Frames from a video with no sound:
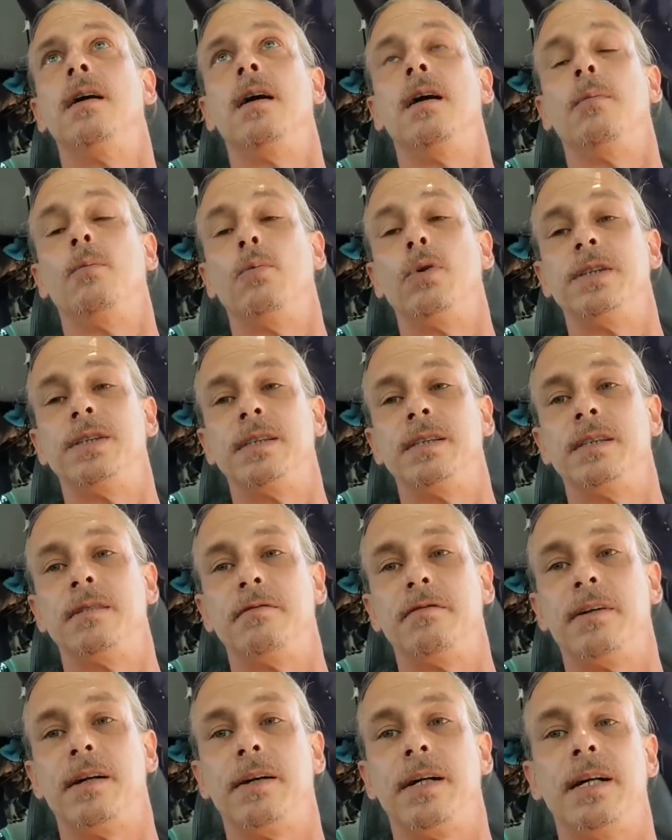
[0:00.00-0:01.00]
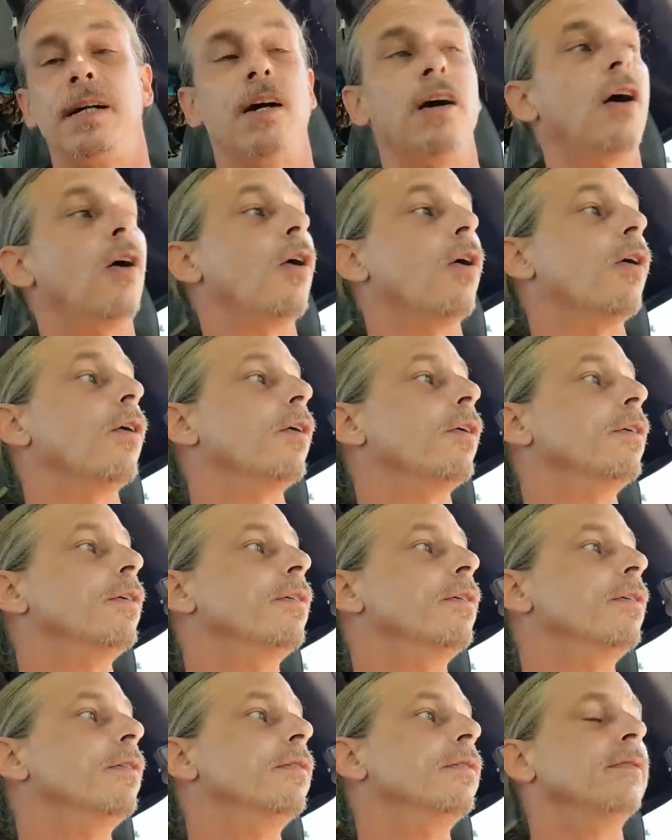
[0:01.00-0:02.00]
um, which is a very
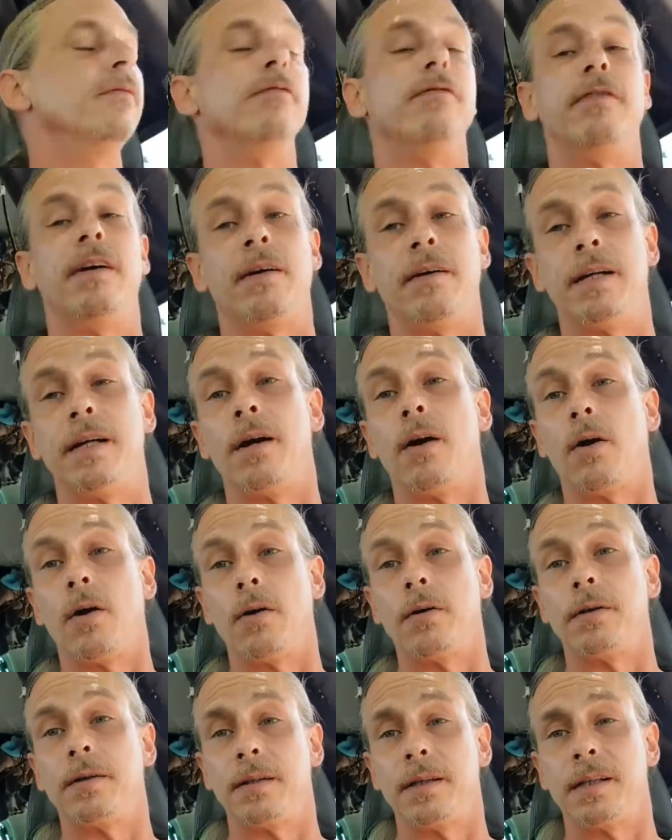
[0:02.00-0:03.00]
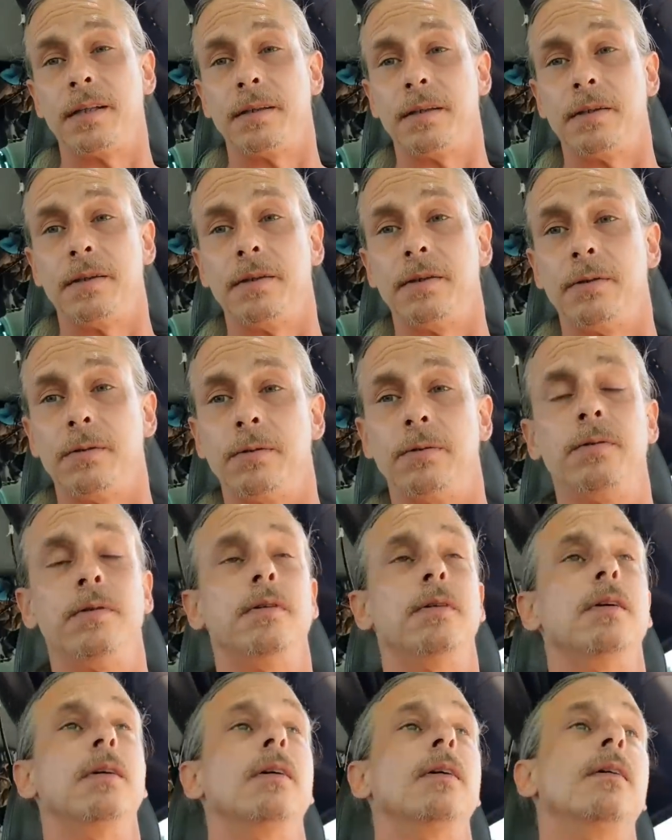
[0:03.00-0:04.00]
hard, very hard thing to do.
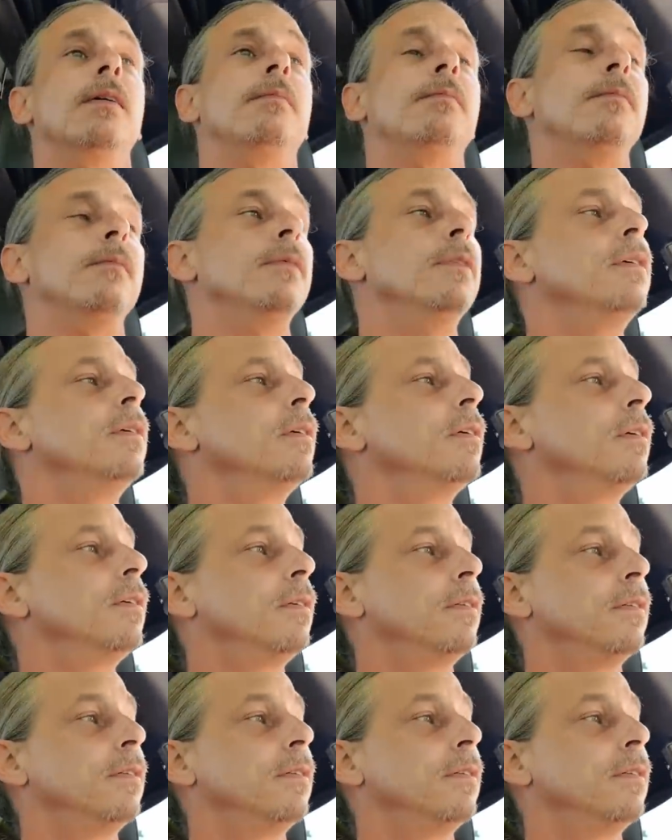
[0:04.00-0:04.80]
Um,